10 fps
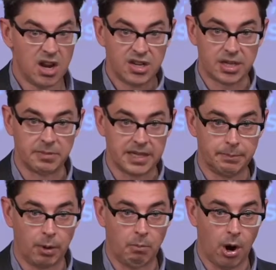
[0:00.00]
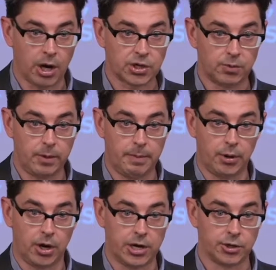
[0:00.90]
Some simple marks would be
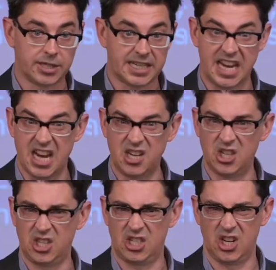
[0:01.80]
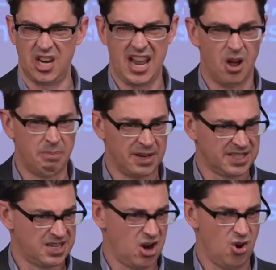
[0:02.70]
put on your skin just to help
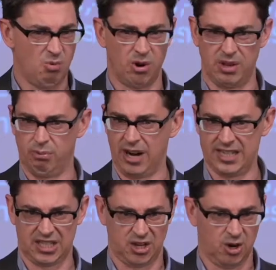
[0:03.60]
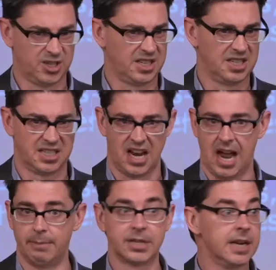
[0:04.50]
us know where the breast starts and
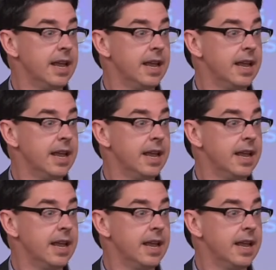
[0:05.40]
stops.